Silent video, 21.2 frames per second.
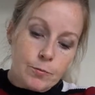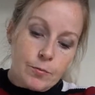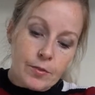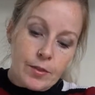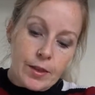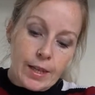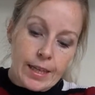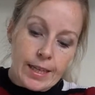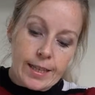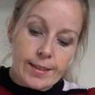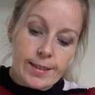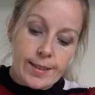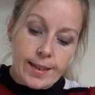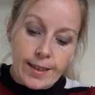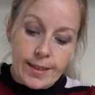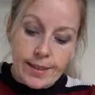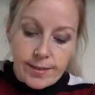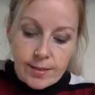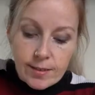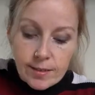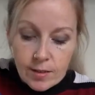And it
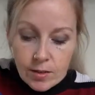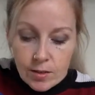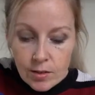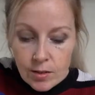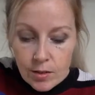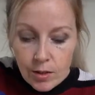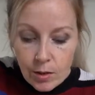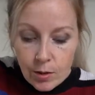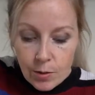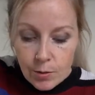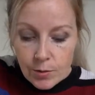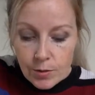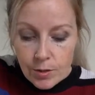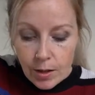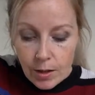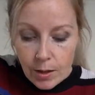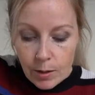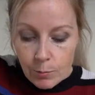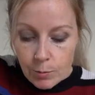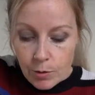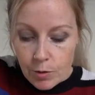takes no
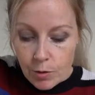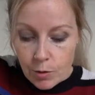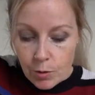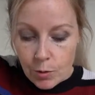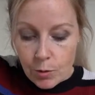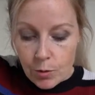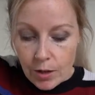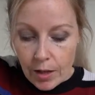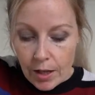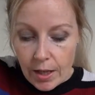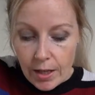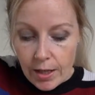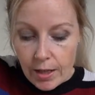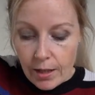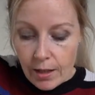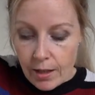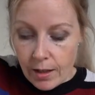time at all then.